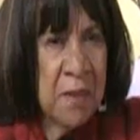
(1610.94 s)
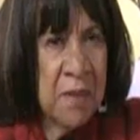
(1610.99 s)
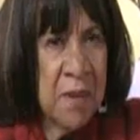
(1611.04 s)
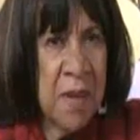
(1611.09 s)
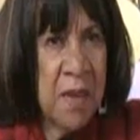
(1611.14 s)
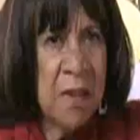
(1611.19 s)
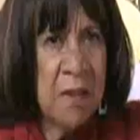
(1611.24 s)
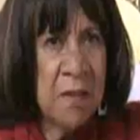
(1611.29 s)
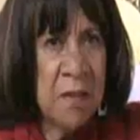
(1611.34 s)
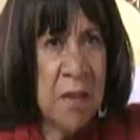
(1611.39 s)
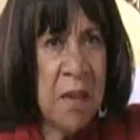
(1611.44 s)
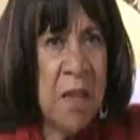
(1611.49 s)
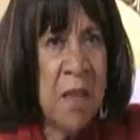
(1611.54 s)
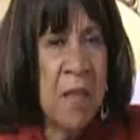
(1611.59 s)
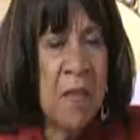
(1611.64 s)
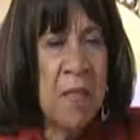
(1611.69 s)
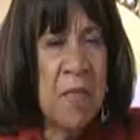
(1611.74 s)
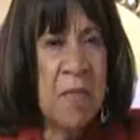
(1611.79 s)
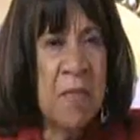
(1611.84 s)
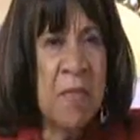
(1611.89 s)
This is
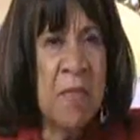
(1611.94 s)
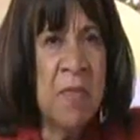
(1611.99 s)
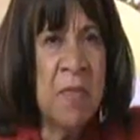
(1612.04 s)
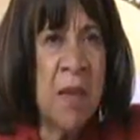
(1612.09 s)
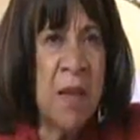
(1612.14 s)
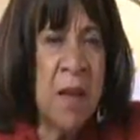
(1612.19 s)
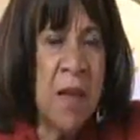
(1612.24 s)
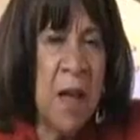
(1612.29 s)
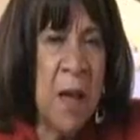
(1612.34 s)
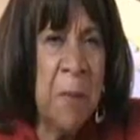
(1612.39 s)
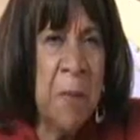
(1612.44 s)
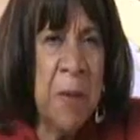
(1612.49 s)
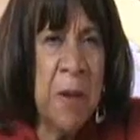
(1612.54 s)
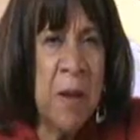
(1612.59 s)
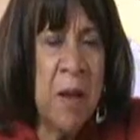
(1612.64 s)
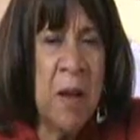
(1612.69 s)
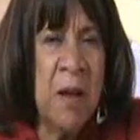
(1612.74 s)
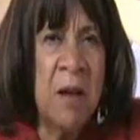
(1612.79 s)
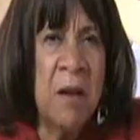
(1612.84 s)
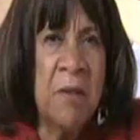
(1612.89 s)
the
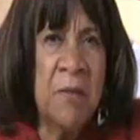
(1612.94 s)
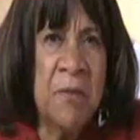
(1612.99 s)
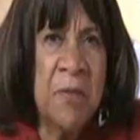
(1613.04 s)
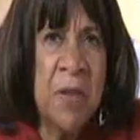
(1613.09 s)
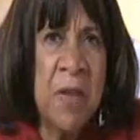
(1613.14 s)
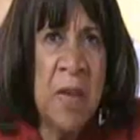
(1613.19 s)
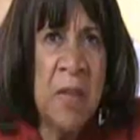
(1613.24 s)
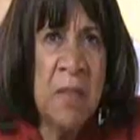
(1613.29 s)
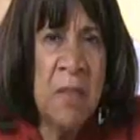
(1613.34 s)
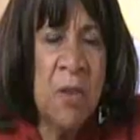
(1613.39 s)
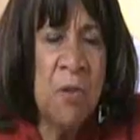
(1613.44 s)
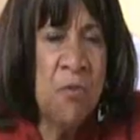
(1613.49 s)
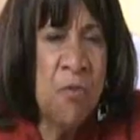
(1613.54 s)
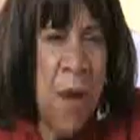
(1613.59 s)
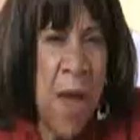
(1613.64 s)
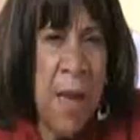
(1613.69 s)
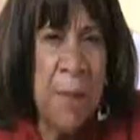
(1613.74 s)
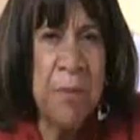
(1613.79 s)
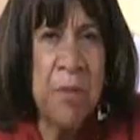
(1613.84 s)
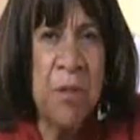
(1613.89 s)
coming of the
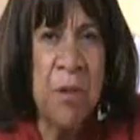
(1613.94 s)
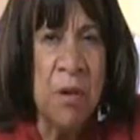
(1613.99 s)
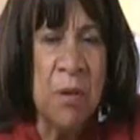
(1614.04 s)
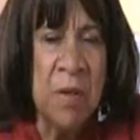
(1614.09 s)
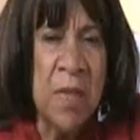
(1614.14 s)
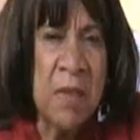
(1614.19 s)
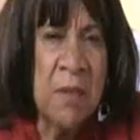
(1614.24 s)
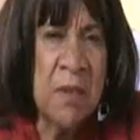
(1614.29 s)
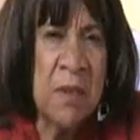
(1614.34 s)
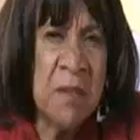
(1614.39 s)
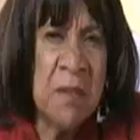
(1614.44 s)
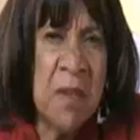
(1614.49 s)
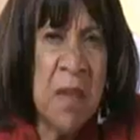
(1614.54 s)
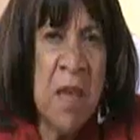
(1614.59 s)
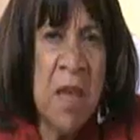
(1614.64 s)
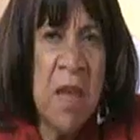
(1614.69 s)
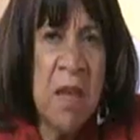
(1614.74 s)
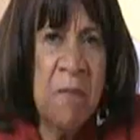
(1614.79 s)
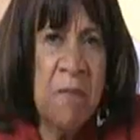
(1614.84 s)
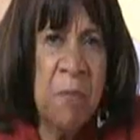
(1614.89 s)
rapture. Yes. This
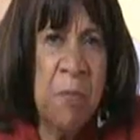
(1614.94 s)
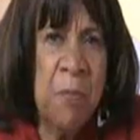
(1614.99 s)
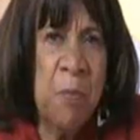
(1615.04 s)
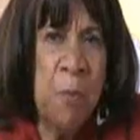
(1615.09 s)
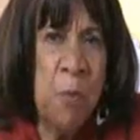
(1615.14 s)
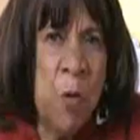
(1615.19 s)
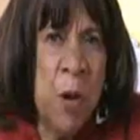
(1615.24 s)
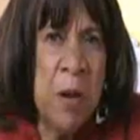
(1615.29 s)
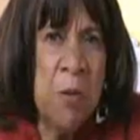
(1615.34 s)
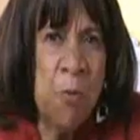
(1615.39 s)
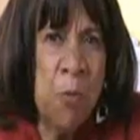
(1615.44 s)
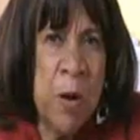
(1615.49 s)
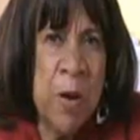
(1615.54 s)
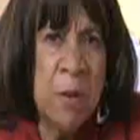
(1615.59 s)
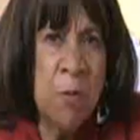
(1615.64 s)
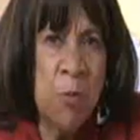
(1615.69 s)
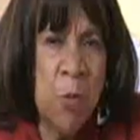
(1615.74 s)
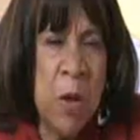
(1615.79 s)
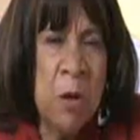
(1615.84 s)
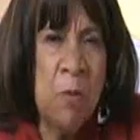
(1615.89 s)
is
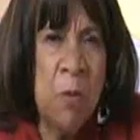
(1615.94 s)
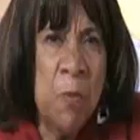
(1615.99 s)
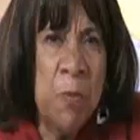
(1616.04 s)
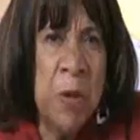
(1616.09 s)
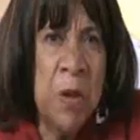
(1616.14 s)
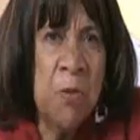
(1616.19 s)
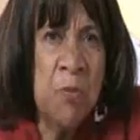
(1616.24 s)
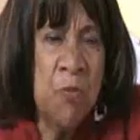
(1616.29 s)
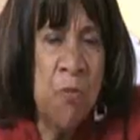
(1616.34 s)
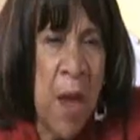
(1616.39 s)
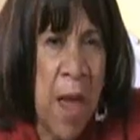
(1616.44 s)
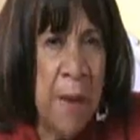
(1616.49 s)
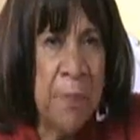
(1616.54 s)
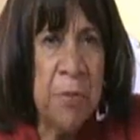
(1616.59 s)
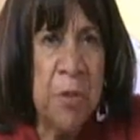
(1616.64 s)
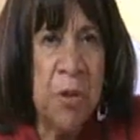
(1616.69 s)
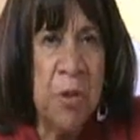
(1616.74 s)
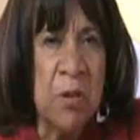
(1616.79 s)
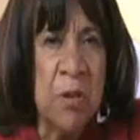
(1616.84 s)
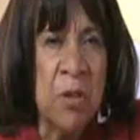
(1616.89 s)
when, we will be
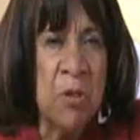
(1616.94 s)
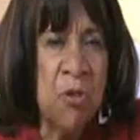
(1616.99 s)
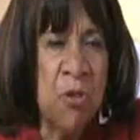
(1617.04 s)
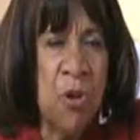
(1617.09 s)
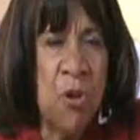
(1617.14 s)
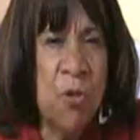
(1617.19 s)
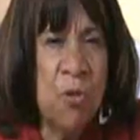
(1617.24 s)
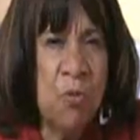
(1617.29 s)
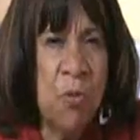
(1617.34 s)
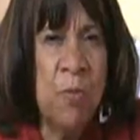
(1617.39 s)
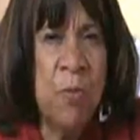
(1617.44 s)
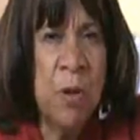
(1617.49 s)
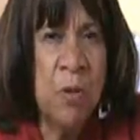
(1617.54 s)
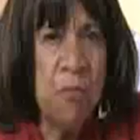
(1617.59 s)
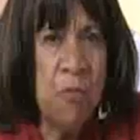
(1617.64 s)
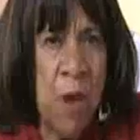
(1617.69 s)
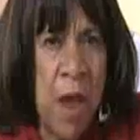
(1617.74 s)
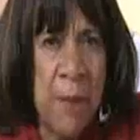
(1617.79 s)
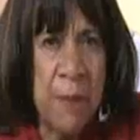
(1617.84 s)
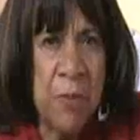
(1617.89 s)
raptured, the church will
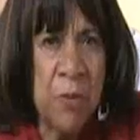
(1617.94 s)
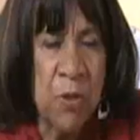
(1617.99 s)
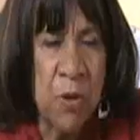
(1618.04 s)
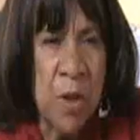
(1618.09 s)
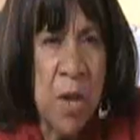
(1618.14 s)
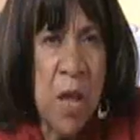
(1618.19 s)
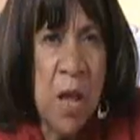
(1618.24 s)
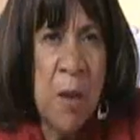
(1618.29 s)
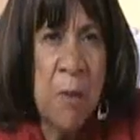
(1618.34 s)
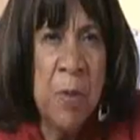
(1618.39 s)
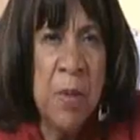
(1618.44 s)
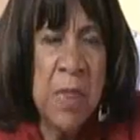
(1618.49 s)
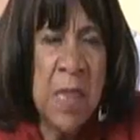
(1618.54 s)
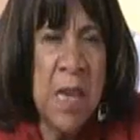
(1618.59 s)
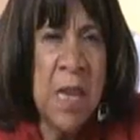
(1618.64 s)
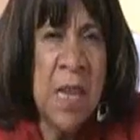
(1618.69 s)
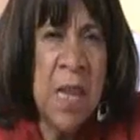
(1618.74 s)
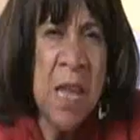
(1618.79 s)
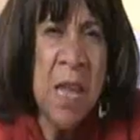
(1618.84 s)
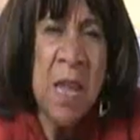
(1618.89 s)
be raptured.
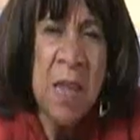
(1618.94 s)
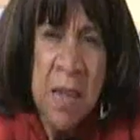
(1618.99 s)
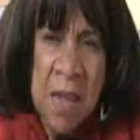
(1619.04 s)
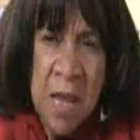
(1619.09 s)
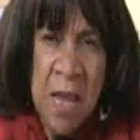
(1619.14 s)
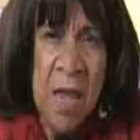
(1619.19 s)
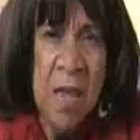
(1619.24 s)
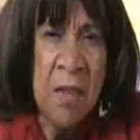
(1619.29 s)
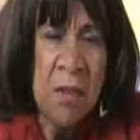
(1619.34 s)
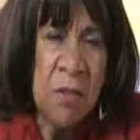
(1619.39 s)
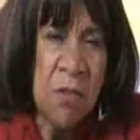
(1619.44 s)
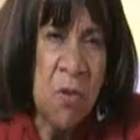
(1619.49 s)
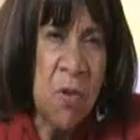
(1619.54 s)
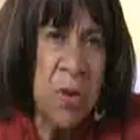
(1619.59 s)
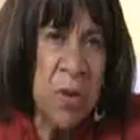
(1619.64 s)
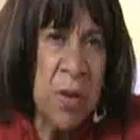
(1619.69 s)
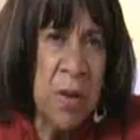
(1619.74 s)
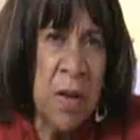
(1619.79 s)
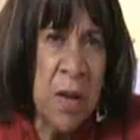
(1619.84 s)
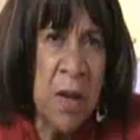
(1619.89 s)
But then he is
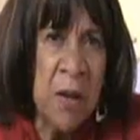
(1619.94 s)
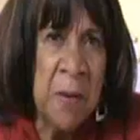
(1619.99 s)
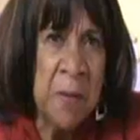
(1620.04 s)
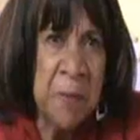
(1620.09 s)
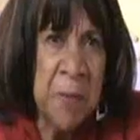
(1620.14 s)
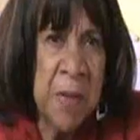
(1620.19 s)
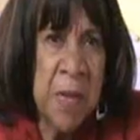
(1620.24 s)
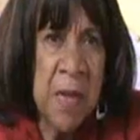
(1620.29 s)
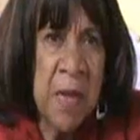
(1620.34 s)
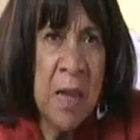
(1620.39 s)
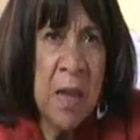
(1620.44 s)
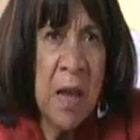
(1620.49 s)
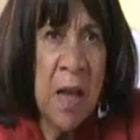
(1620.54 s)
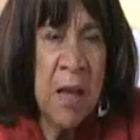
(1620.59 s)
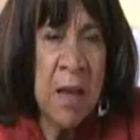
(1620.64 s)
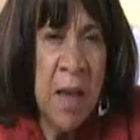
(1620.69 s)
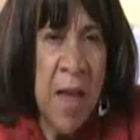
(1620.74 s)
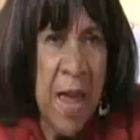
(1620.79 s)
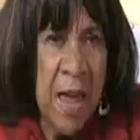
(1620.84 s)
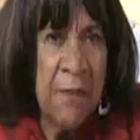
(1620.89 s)
going to come,
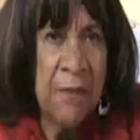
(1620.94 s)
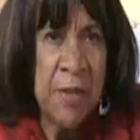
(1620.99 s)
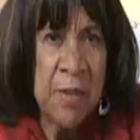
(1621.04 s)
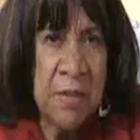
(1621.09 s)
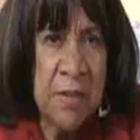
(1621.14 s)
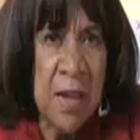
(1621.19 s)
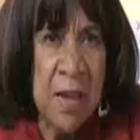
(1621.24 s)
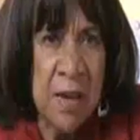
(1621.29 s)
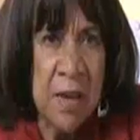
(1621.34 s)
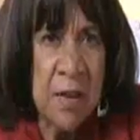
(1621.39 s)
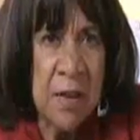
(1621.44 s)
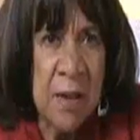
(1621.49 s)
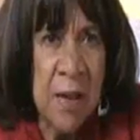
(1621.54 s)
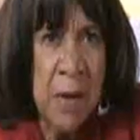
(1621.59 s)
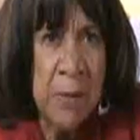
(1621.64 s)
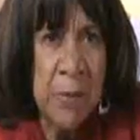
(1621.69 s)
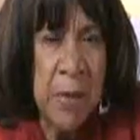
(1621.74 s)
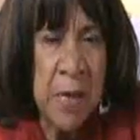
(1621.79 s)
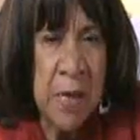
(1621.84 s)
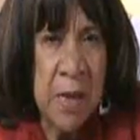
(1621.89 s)
uh, have a
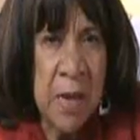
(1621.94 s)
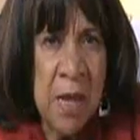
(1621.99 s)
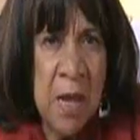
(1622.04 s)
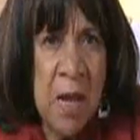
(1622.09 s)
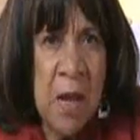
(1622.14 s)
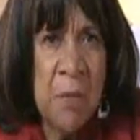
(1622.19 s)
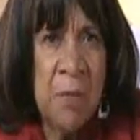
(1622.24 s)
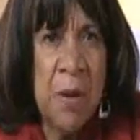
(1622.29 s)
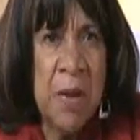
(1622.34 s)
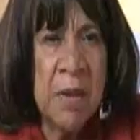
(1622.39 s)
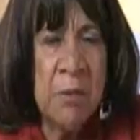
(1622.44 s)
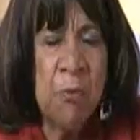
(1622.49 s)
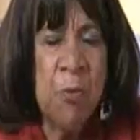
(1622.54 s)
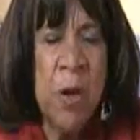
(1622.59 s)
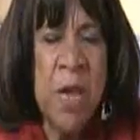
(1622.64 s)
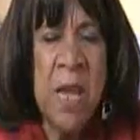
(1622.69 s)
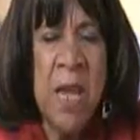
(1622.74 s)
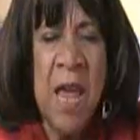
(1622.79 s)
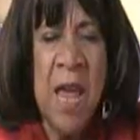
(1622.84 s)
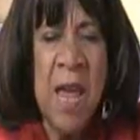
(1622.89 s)
second coming. But